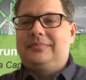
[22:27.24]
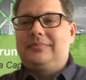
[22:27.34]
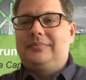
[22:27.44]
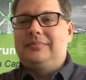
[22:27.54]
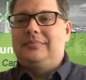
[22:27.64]

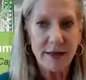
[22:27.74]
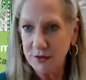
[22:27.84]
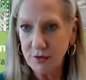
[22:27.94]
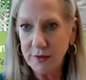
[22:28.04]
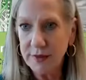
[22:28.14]
So
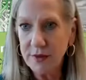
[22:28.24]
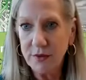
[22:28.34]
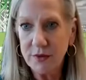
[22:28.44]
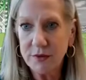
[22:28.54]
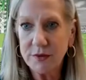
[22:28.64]
yes, you can
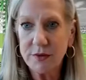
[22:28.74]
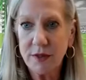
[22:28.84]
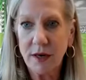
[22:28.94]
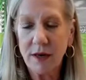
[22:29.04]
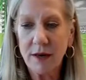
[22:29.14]
use
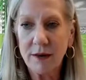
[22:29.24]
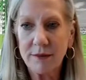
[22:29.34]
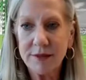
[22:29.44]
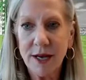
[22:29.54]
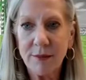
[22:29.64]

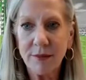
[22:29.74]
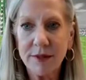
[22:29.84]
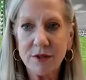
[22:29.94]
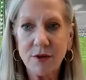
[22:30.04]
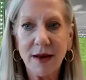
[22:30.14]

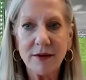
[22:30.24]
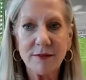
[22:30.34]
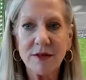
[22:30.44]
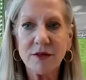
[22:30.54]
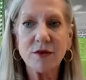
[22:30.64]
templates. You have to
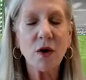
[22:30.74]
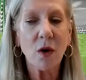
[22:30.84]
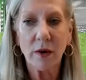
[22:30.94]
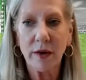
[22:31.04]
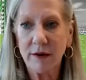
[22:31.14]
be
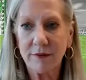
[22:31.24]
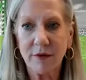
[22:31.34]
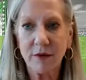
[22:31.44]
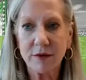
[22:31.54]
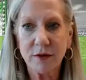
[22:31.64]
so
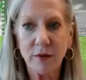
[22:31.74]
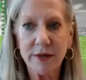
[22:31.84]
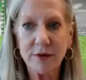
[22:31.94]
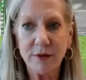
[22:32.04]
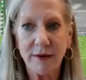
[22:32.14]
careful. So
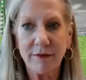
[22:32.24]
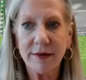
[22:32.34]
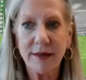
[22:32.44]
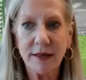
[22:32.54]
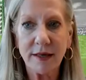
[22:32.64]
we do
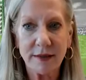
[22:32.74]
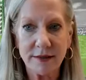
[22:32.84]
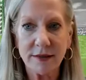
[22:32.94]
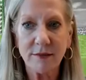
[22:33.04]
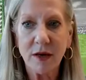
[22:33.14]
everything
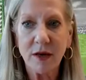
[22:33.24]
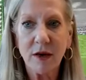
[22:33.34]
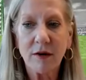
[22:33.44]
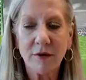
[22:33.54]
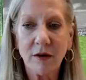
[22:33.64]
custom
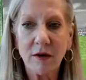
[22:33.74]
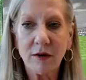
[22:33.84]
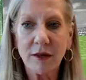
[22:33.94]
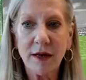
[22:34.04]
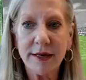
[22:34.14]
for our
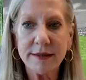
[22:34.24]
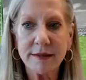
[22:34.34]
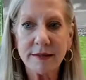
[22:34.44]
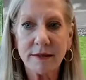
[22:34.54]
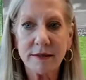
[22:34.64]

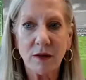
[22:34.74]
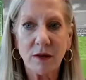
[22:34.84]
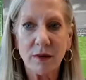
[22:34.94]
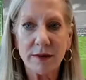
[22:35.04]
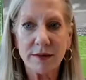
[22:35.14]
clients.
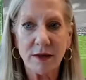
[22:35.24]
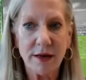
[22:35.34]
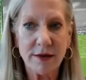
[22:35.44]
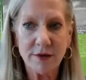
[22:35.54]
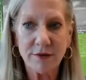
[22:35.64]
So it's an
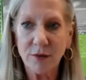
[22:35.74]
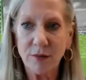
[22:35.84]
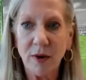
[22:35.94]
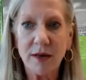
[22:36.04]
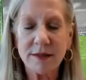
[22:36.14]
interview
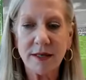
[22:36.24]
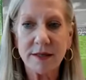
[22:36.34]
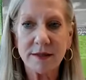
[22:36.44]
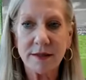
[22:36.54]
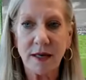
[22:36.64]

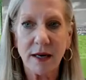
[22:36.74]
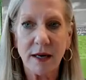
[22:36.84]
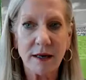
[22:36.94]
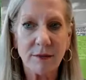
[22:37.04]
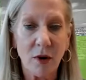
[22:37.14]
process,
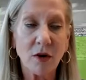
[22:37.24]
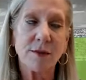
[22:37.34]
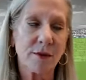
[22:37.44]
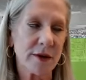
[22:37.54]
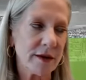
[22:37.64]

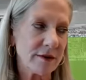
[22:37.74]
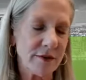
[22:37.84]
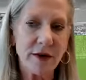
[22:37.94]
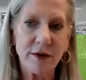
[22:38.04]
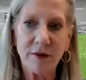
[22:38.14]
multiple
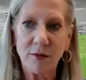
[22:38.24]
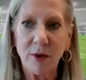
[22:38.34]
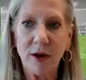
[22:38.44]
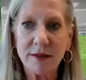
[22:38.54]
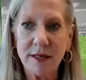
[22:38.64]
interview
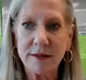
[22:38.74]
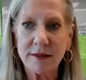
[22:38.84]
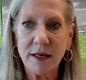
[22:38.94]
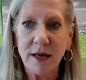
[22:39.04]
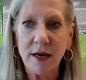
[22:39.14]
process,